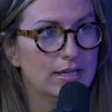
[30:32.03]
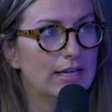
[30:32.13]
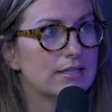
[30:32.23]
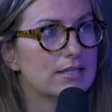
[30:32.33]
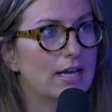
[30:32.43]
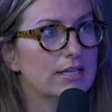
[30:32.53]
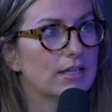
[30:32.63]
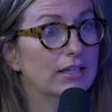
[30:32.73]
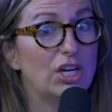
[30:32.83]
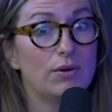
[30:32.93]
It's not,
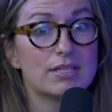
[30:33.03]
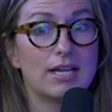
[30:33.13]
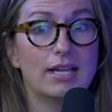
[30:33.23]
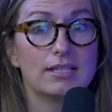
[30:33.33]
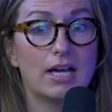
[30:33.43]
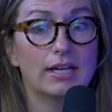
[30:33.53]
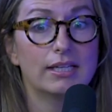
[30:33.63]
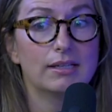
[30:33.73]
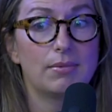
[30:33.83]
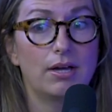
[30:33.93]
you know, it's not
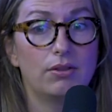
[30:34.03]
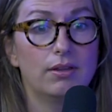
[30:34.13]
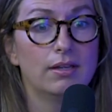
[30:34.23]
talking about